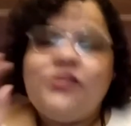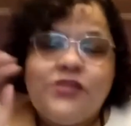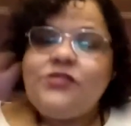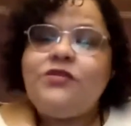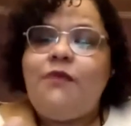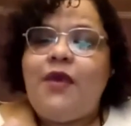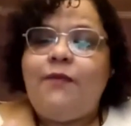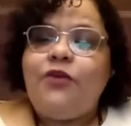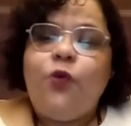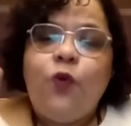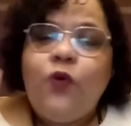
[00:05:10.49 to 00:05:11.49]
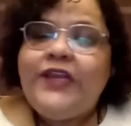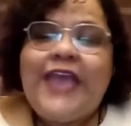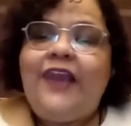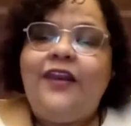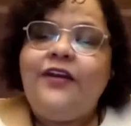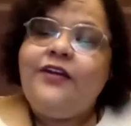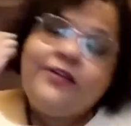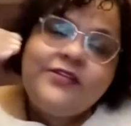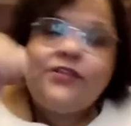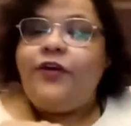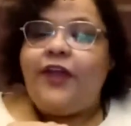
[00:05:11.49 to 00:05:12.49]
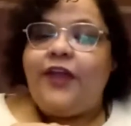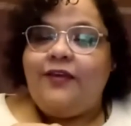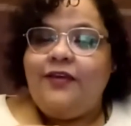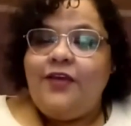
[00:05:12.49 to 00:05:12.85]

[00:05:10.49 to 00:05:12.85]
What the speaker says: just remember the whole calendar is in your deck.